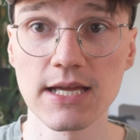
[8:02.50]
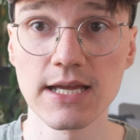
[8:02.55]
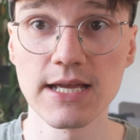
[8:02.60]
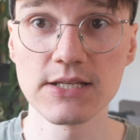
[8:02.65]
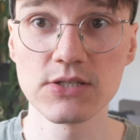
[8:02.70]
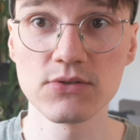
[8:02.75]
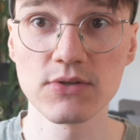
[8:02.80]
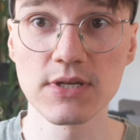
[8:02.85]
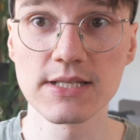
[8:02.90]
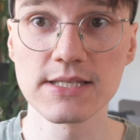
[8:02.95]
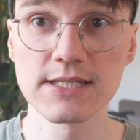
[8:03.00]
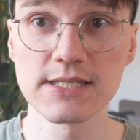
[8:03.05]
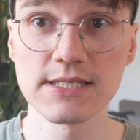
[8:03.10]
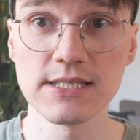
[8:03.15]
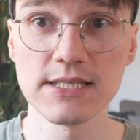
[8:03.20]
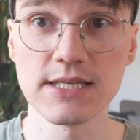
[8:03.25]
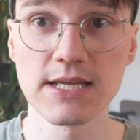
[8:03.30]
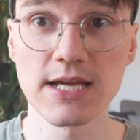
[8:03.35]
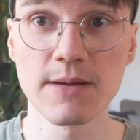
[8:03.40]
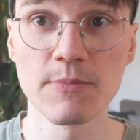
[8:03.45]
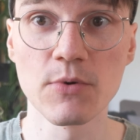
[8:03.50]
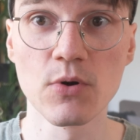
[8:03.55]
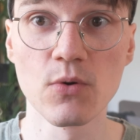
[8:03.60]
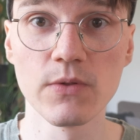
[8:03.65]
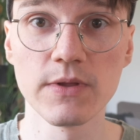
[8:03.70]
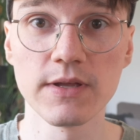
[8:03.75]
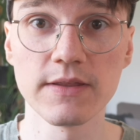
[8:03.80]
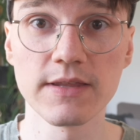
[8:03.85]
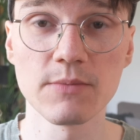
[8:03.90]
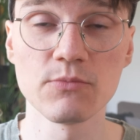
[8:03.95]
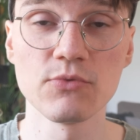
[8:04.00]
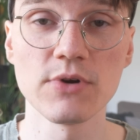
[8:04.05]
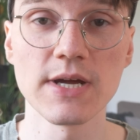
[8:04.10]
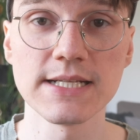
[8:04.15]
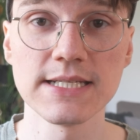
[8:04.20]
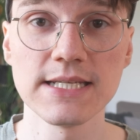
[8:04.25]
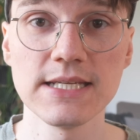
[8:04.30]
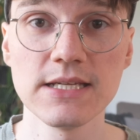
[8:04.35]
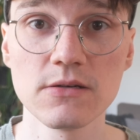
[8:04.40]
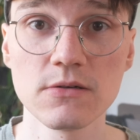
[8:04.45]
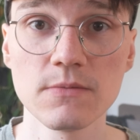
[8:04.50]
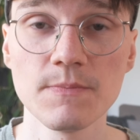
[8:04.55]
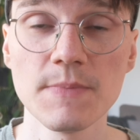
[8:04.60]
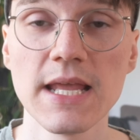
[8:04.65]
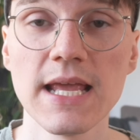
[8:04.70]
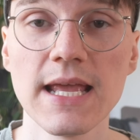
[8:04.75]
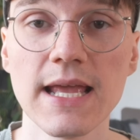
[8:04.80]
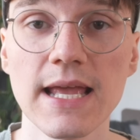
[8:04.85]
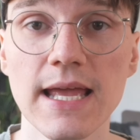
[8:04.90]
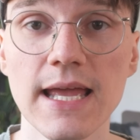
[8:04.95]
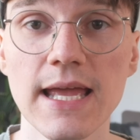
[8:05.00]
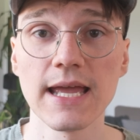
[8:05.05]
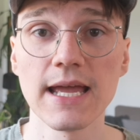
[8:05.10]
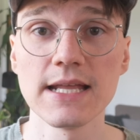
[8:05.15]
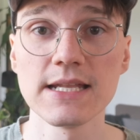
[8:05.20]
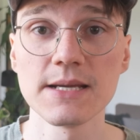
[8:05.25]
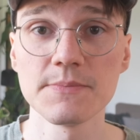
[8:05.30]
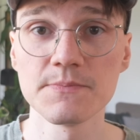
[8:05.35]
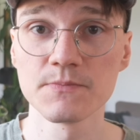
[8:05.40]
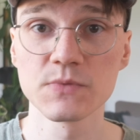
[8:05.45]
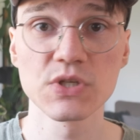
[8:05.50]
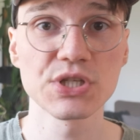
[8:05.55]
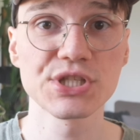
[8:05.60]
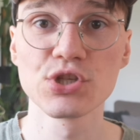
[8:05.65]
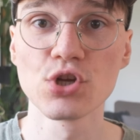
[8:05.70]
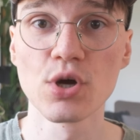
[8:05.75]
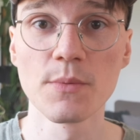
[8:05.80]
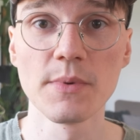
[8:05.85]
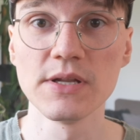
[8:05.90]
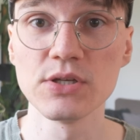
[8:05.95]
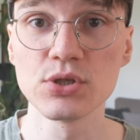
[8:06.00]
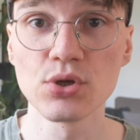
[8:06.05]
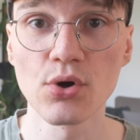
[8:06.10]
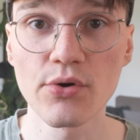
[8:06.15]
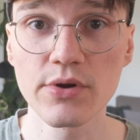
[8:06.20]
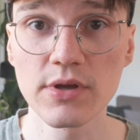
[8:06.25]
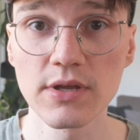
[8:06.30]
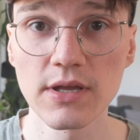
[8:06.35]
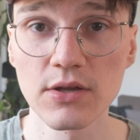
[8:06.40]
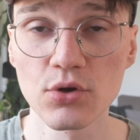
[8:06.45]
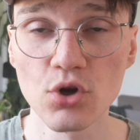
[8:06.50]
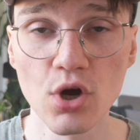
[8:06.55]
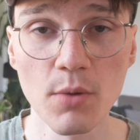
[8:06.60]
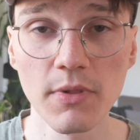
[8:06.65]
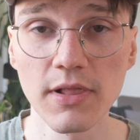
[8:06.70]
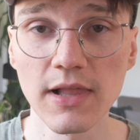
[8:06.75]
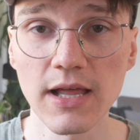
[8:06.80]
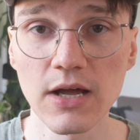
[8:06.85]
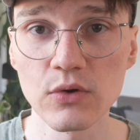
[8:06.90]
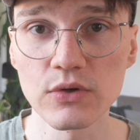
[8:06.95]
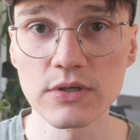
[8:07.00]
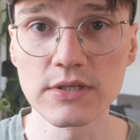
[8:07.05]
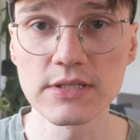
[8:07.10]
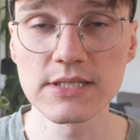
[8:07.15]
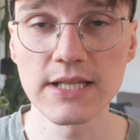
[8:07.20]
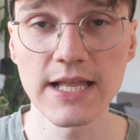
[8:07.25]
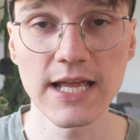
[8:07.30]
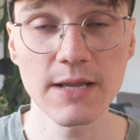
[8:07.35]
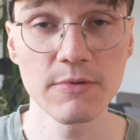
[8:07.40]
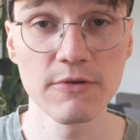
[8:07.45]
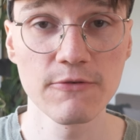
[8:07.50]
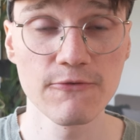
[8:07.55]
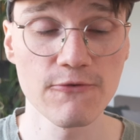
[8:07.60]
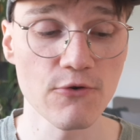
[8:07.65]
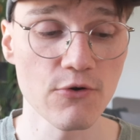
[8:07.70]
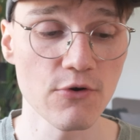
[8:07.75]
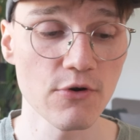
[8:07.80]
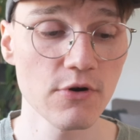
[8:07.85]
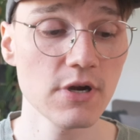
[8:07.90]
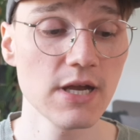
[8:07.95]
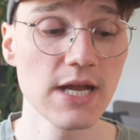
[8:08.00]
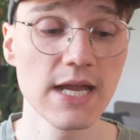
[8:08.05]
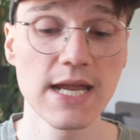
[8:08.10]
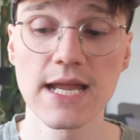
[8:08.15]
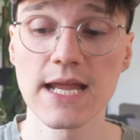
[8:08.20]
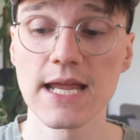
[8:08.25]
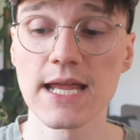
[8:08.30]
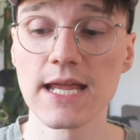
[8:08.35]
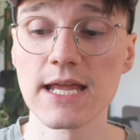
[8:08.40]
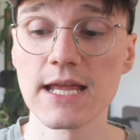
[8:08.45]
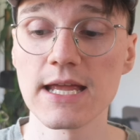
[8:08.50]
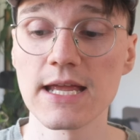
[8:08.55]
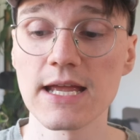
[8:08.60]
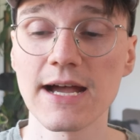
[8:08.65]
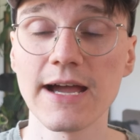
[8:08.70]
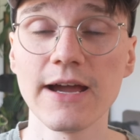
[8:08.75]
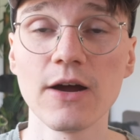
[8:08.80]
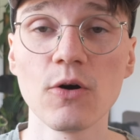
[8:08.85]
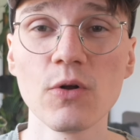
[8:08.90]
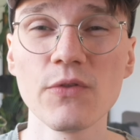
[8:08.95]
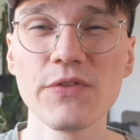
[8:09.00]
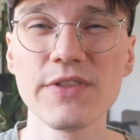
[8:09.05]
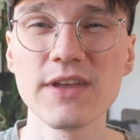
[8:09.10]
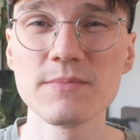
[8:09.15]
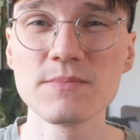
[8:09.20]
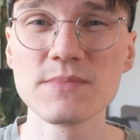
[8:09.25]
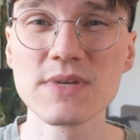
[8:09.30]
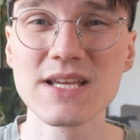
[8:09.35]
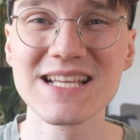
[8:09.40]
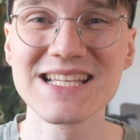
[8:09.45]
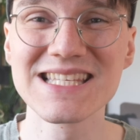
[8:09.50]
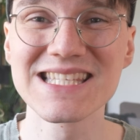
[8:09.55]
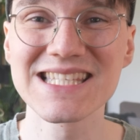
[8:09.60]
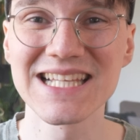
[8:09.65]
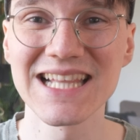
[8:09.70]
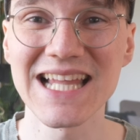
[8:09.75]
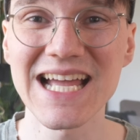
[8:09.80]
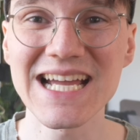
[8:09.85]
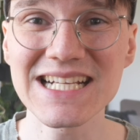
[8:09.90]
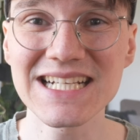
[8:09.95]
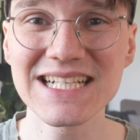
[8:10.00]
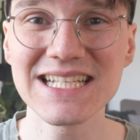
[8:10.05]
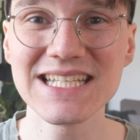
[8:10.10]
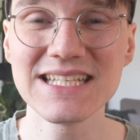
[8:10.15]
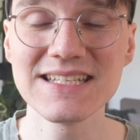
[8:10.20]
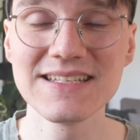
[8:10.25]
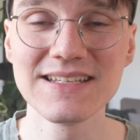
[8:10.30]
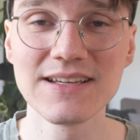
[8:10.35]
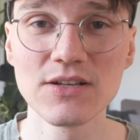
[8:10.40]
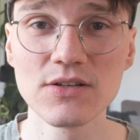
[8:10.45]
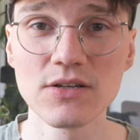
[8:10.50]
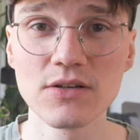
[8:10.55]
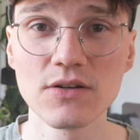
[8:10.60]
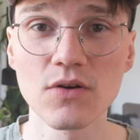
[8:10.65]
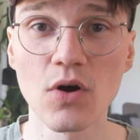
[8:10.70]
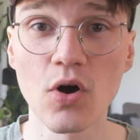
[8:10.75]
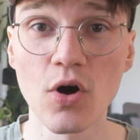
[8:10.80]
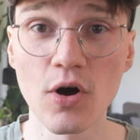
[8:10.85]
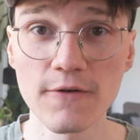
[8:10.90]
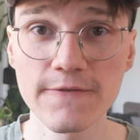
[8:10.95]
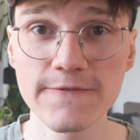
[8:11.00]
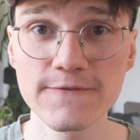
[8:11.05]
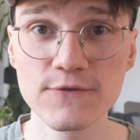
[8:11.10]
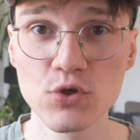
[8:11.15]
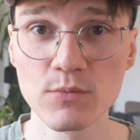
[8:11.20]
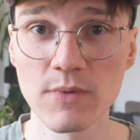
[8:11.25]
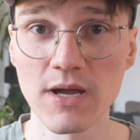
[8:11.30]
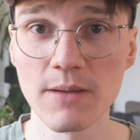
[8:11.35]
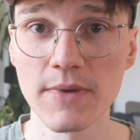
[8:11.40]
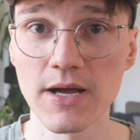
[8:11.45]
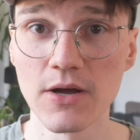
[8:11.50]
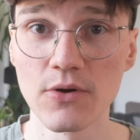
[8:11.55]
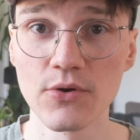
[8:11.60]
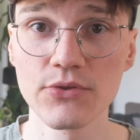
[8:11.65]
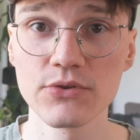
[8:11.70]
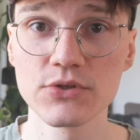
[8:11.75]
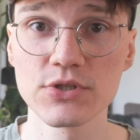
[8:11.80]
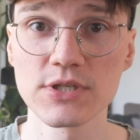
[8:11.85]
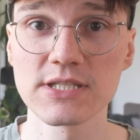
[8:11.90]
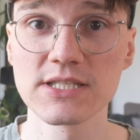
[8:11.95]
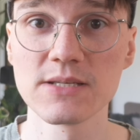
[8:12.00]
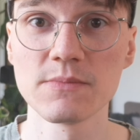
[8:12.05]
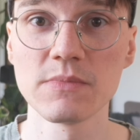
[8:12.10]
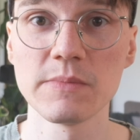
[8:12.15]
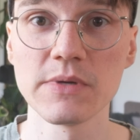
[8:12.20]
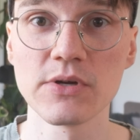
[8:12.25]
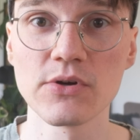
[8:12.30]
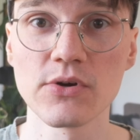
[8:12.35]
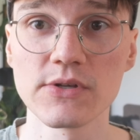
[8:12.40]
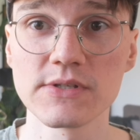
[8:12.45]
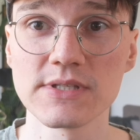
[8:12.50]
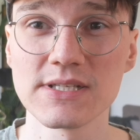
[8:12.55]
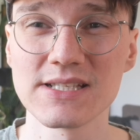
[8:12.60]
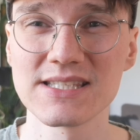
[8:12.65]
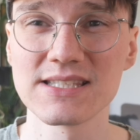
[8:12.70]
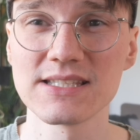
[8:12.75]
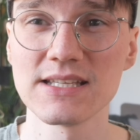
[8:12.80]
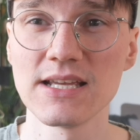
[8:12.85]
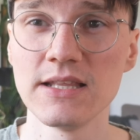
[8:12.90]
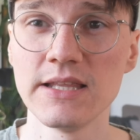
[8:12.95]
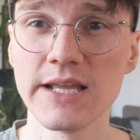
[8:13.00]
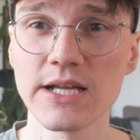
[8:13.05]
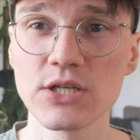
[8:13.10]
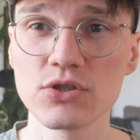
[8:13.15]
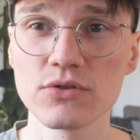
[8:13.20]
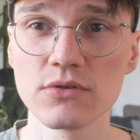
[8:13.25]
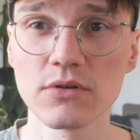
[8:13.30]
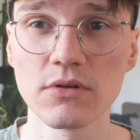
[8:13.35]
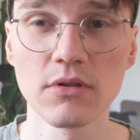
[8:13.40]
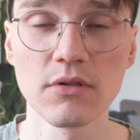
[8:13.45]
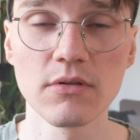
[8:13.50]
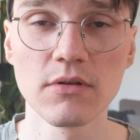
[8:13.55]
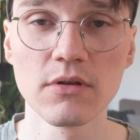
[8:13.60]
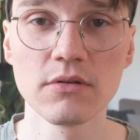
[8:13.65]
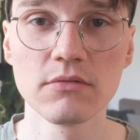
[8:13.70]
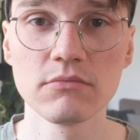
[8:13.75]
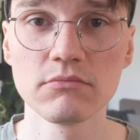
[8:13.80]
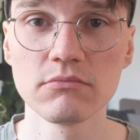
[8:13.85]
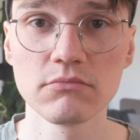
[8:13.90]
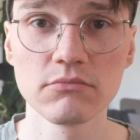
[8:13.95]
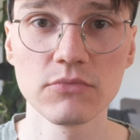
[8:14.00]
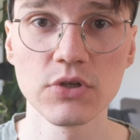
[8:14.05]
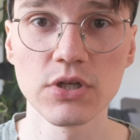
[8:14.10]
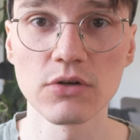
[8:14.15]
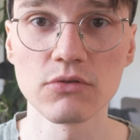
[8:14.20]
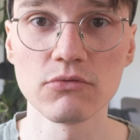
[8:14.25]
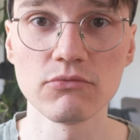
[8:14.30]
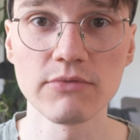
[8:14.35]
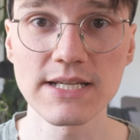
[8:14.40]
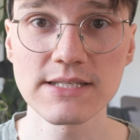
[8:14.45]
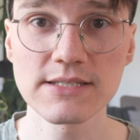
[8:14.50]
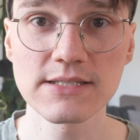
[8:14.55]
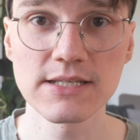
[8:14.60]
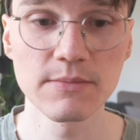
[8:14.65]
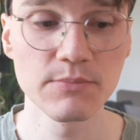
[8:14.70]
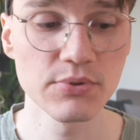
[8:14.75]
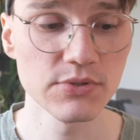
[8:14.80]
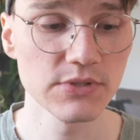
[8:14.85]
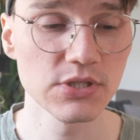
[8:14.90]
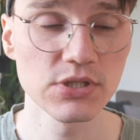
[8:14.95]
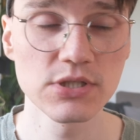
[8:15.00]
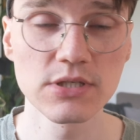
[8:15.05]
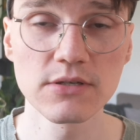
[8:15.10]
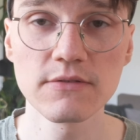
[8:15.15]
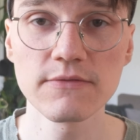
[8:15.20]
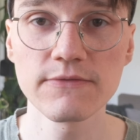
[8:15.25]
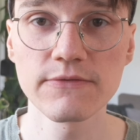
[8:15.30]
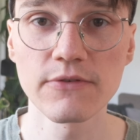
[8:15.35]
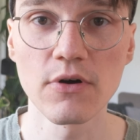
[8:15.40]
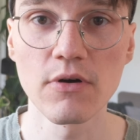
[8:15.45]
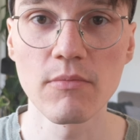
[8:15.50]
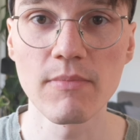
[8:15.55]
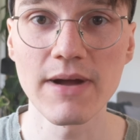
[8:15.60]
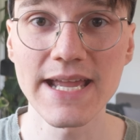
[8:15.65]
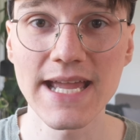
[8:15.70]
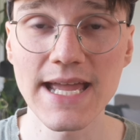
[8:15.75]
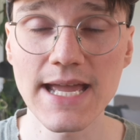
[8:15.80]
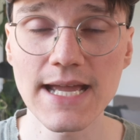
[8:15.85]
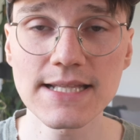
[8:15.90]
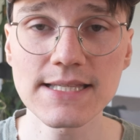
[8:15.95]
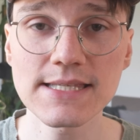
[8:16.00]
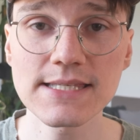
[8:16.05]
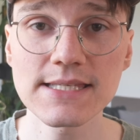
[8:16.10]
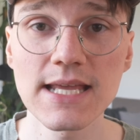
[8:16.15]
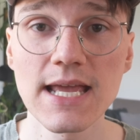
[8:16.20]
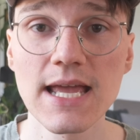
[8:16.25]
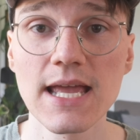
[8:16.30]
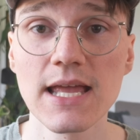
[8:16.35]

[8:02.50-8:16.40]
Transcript: As you can see, I'm holding them right here. And I'm just normally talking, normal loudness like before. I hold them slightly off to my mouth, just simply because it's a natural, you know, resting position for my hands,